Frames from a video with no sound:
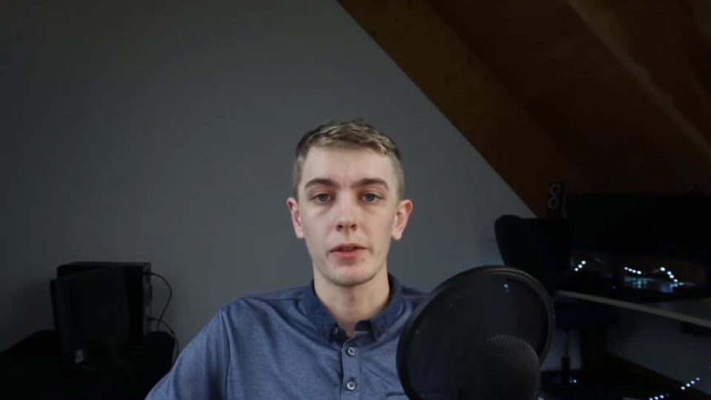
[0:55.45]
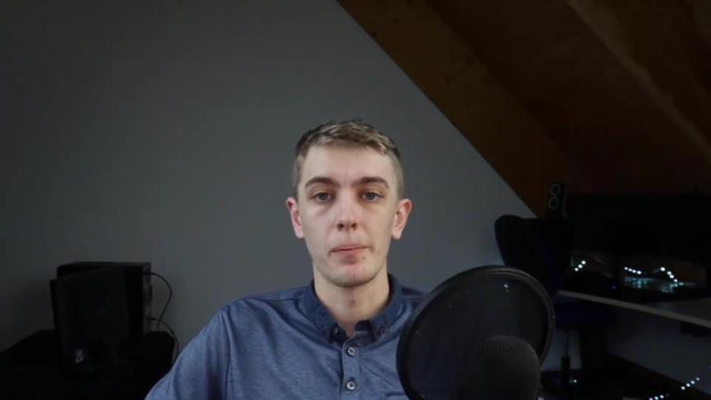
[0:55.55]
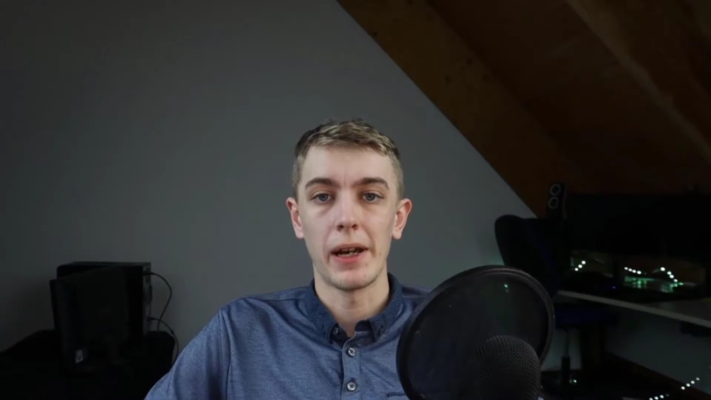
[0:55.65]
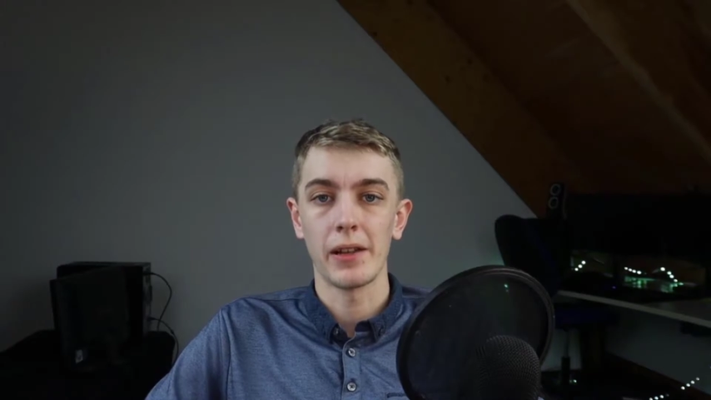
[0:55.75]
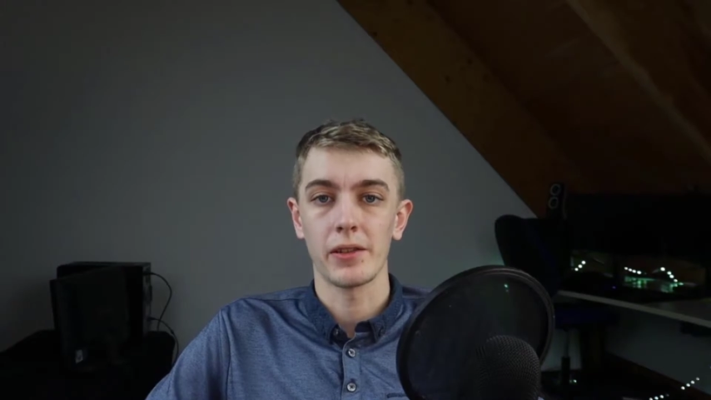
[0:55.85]
to
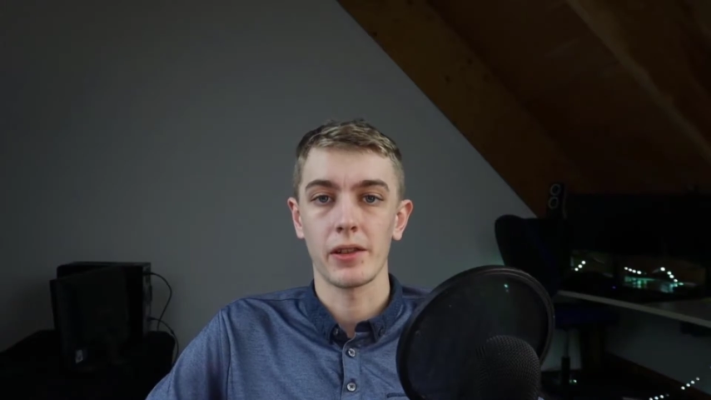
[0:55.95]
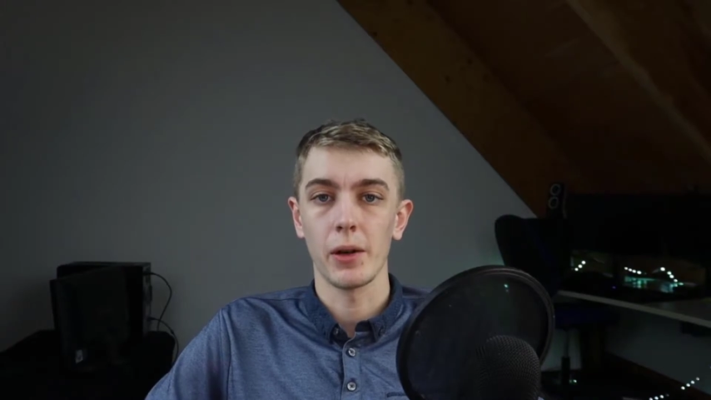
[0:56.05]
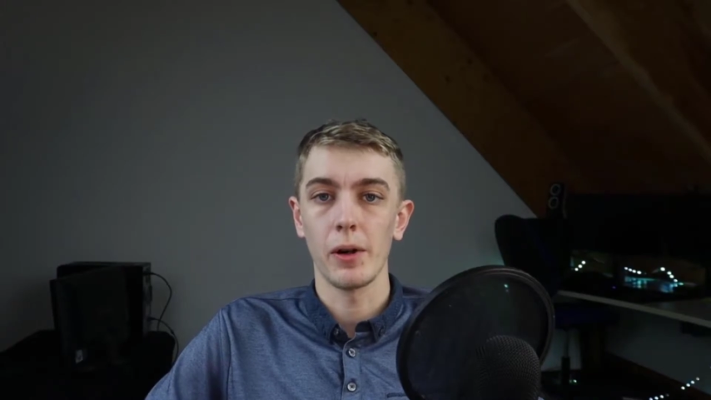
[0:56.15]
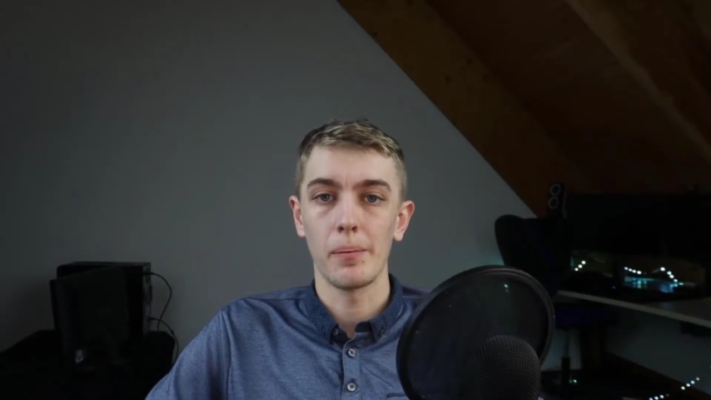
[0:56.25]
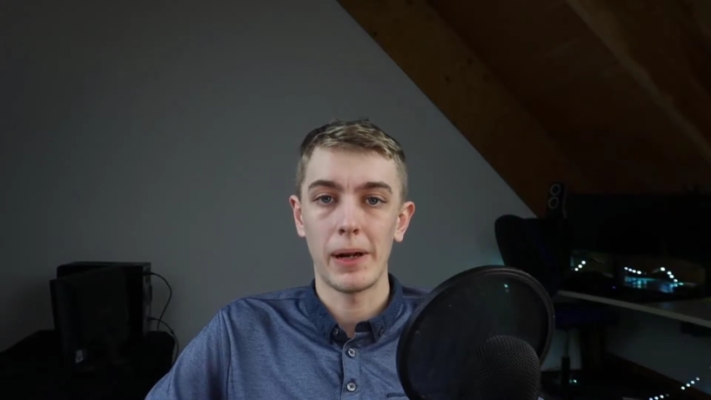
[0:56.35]
best
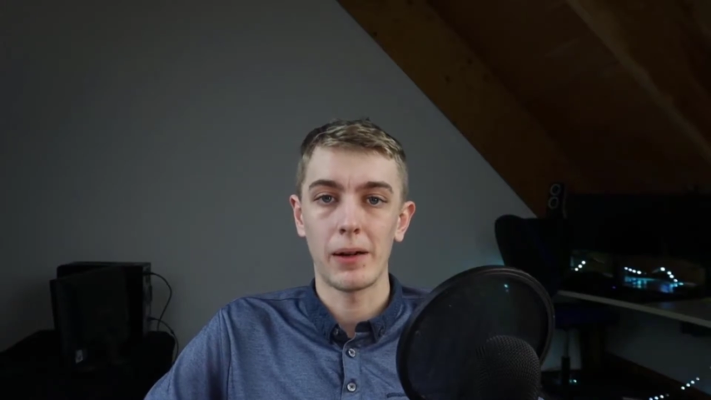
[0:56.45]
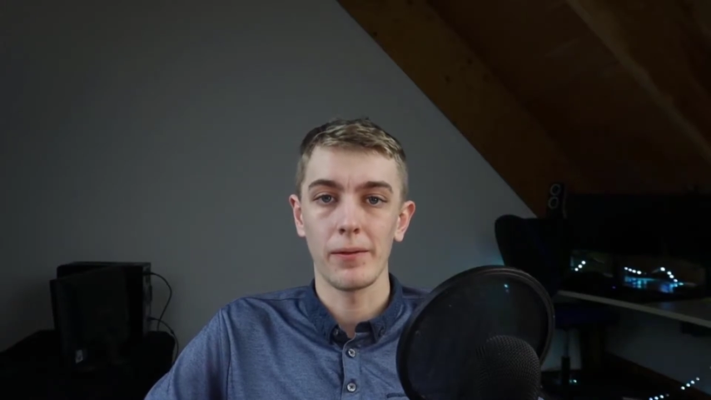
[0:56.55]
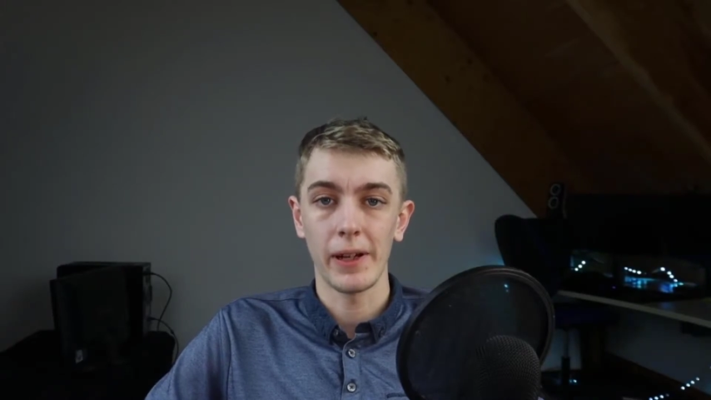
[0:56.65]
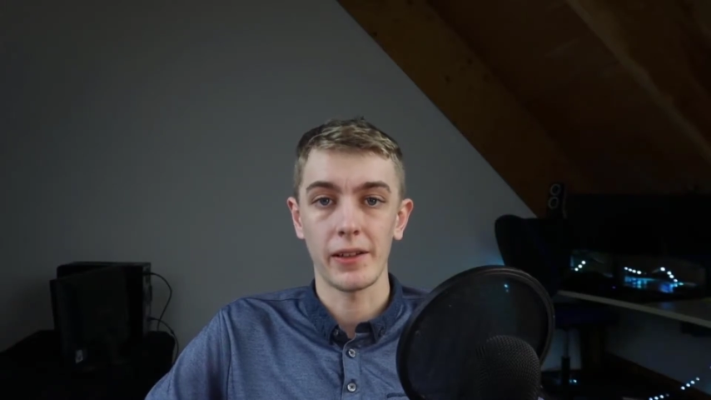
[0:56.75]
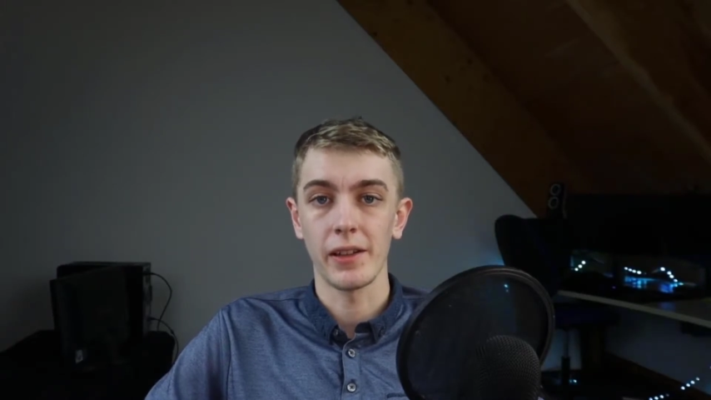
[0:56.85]
go about
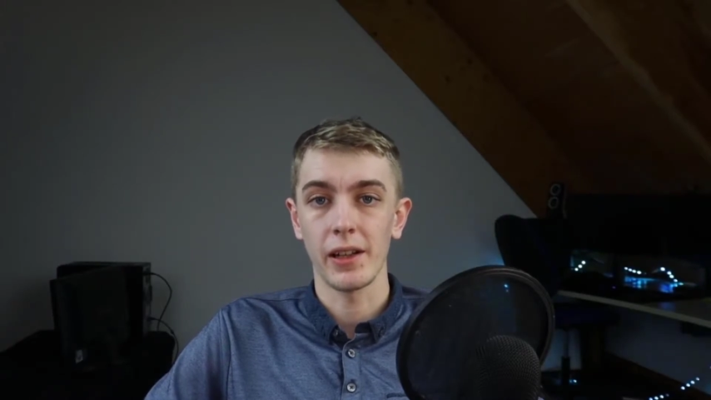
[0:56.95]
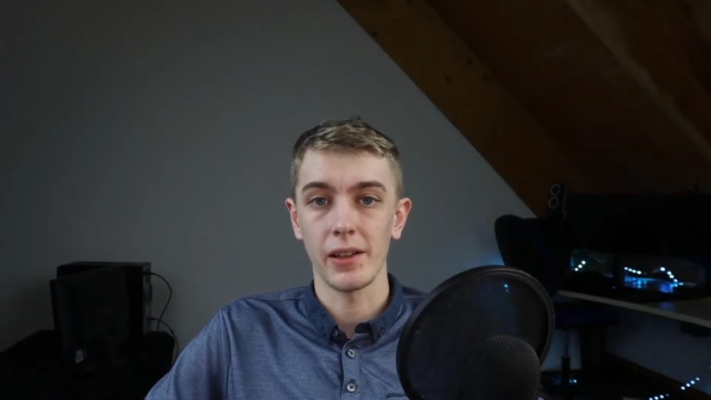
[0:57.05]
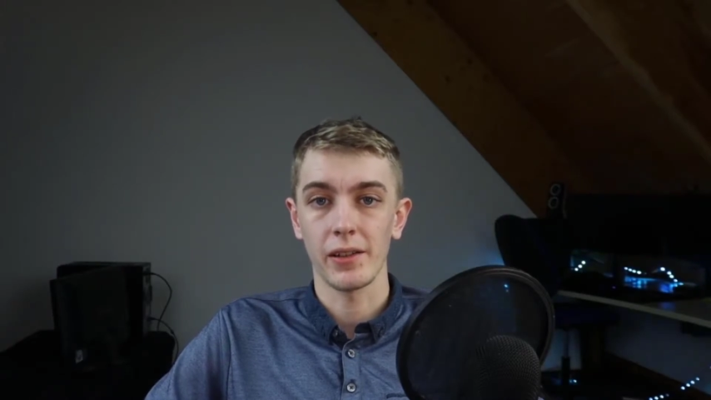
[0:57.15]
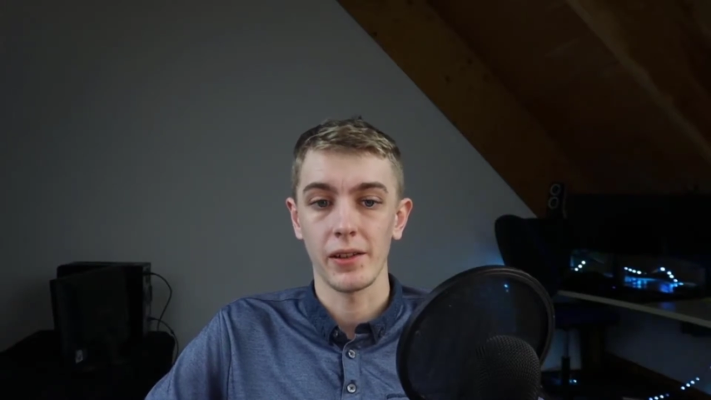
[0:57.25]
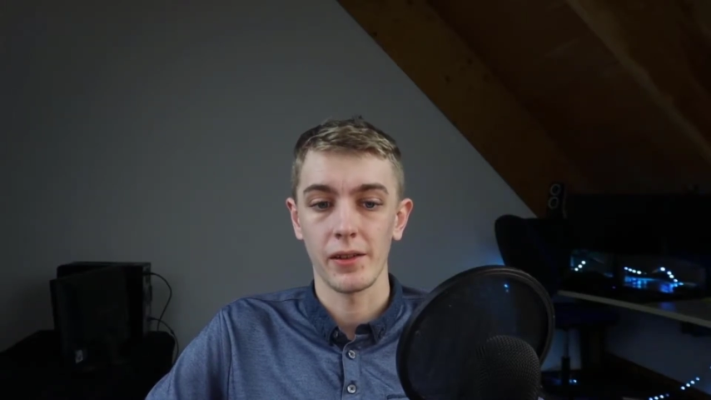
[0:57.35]
fixing this.